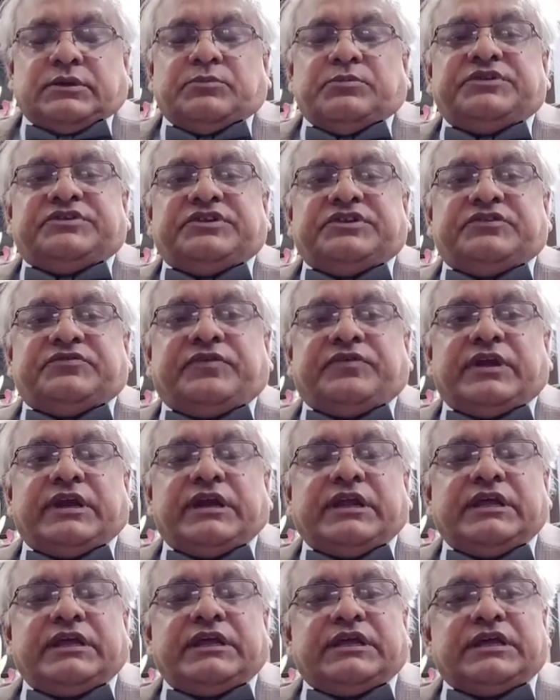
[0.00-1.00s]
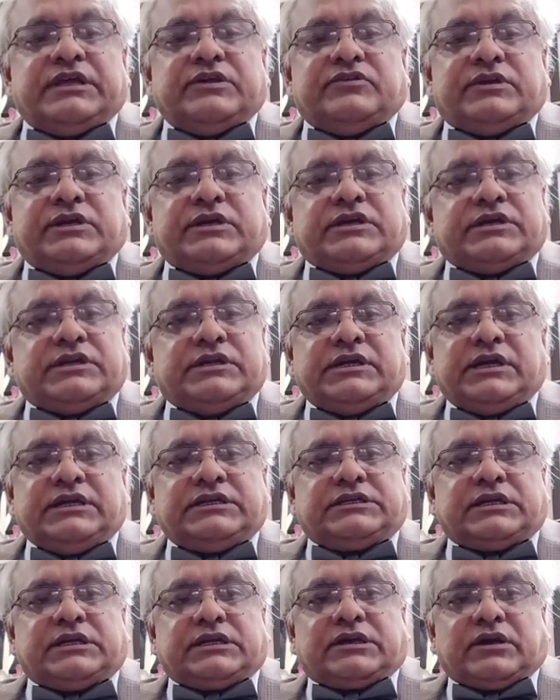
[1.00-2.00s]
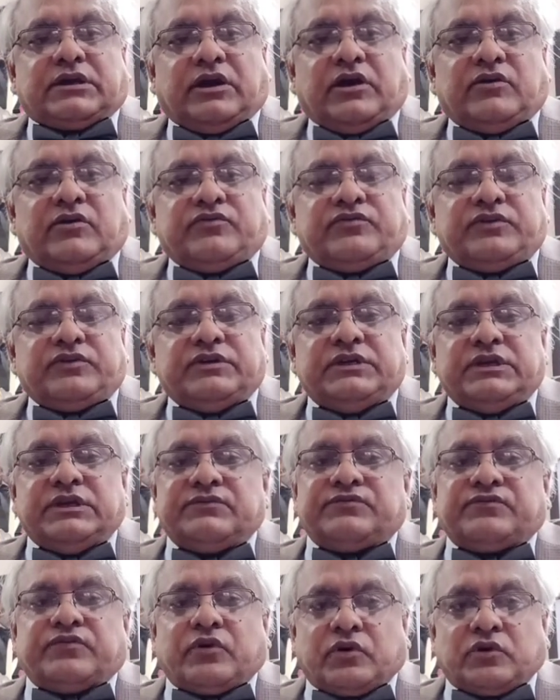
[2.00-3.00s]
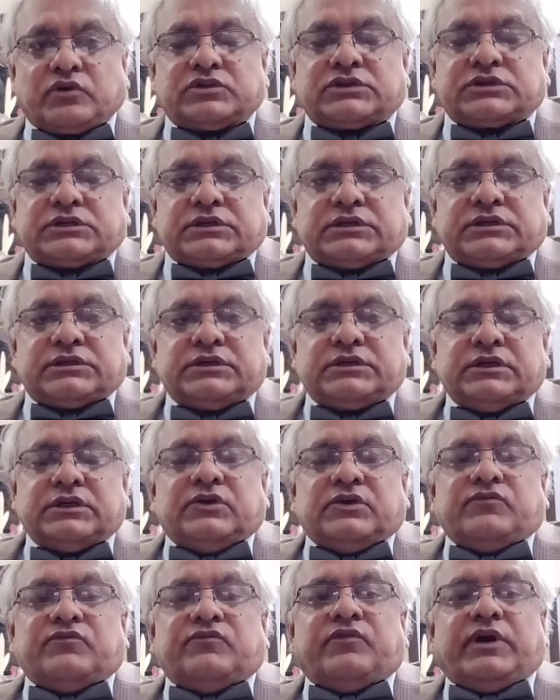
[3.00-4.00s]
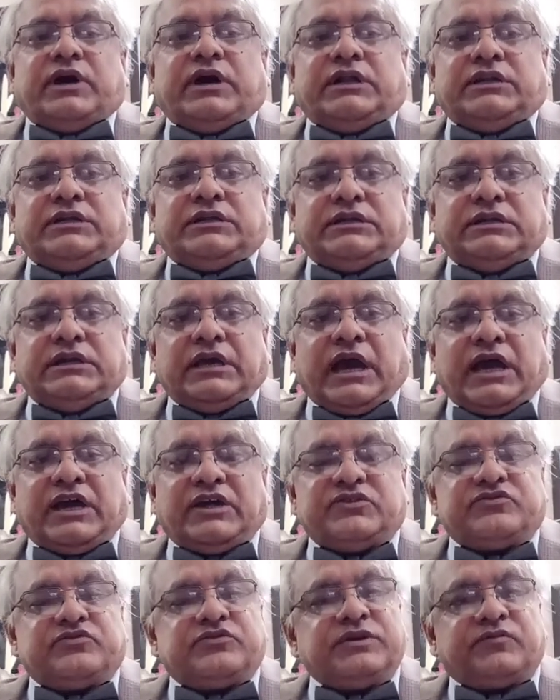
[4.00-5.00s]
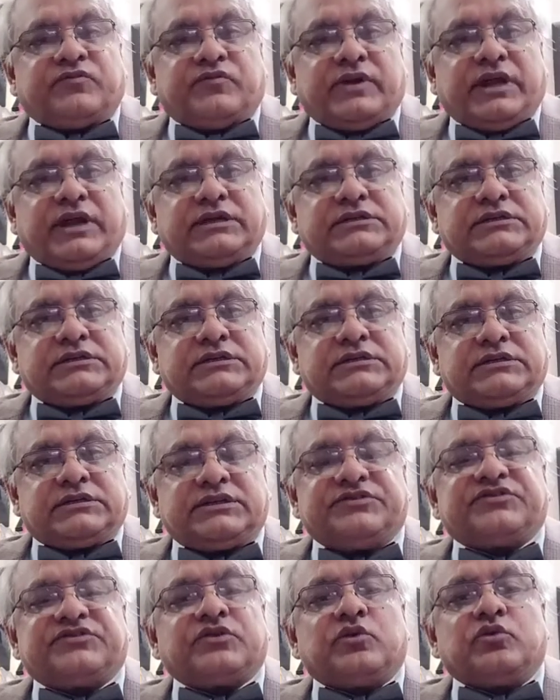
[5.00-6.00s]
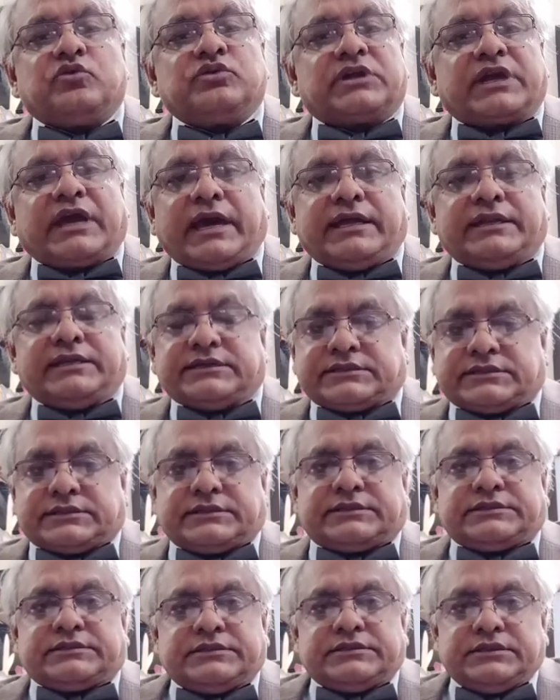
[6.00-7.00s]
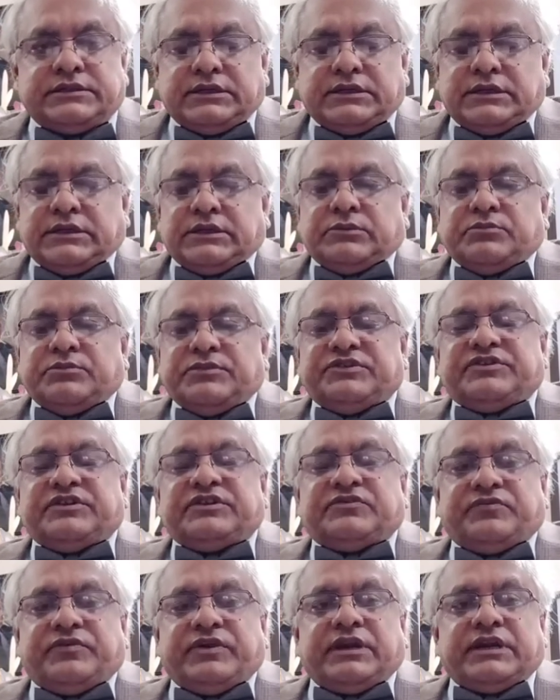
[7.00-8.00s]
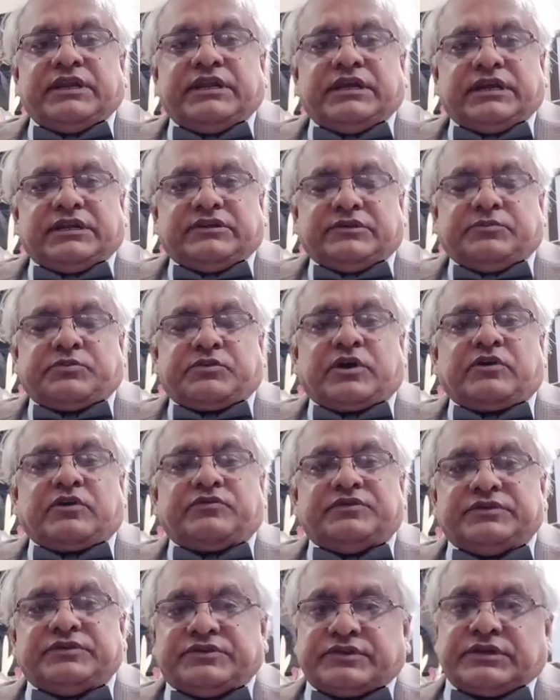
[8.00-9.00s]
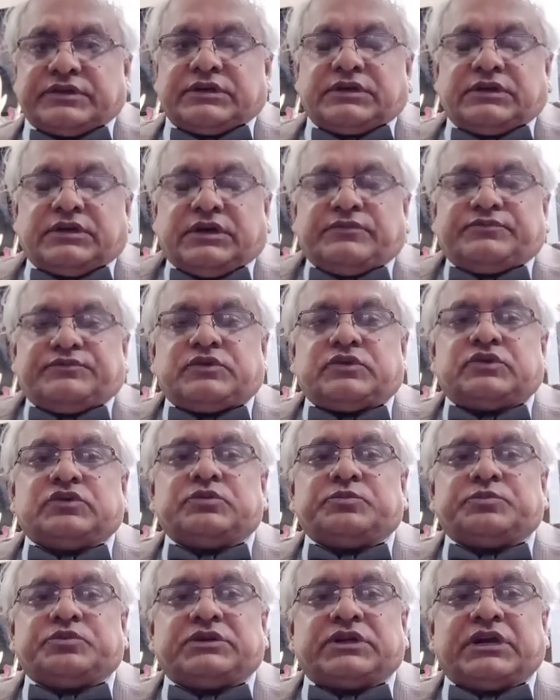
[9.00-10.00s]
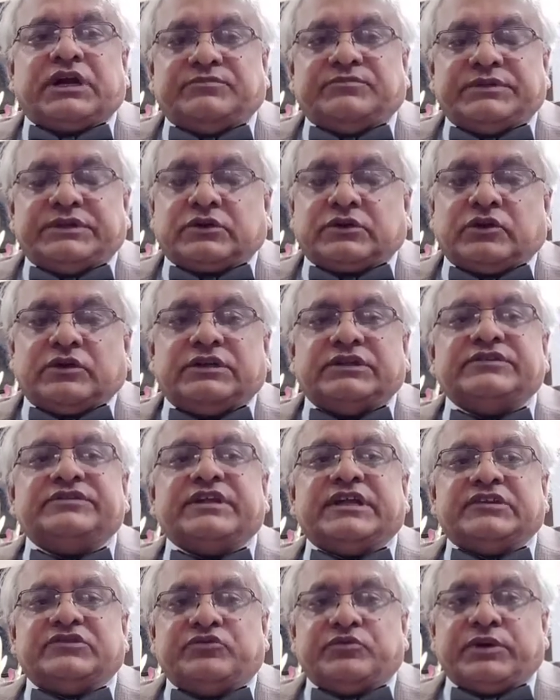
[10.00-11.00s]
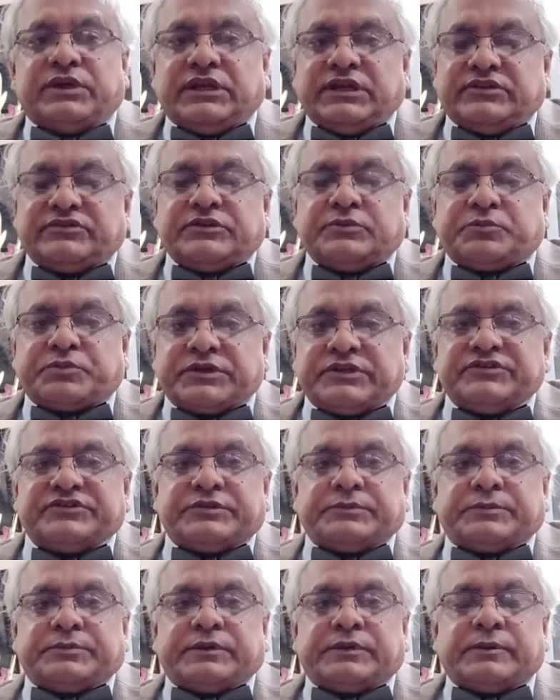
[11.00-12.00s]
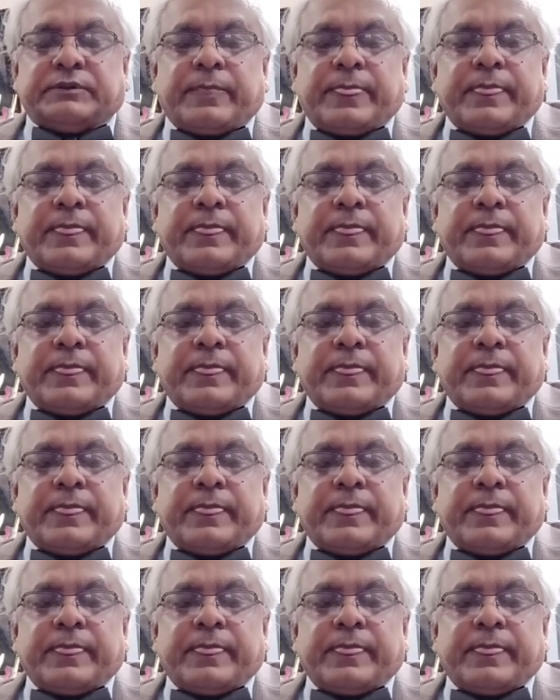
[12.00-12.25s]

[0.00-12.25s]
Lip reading: Mrs. Fielding is the creation of E.M. Forster, where he has reflected his own character. Mrs. Fielding is a professor of Chandrapur Government College as well as the principal.